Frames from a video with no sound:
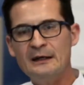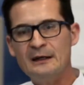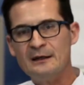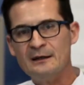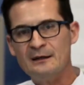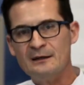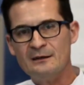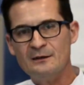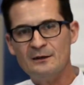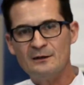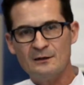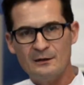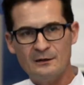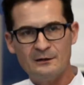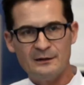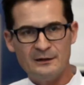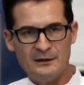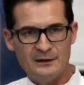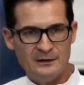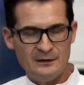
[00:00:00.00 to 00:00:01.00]
not
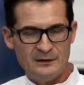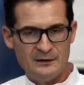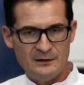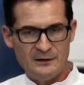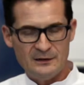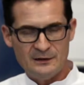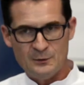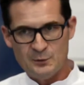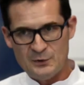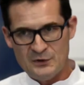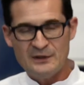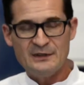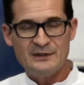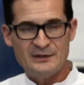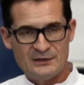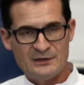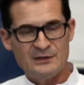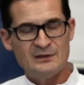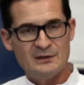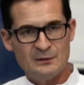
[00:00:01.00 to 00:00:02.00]
only the operating
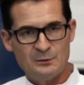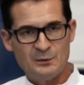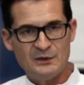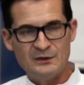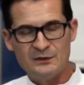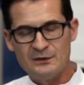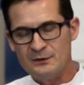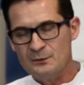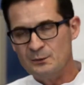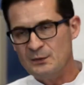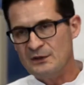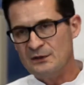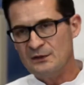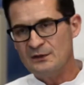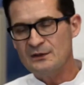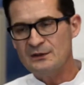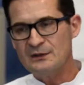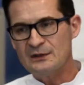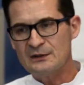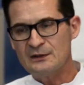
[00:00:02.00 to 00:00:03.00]
system but
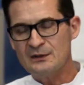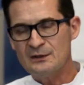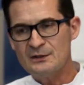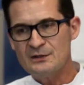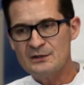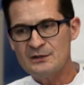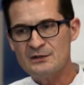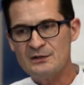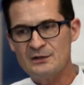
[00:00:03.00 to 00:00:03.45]
other technologies.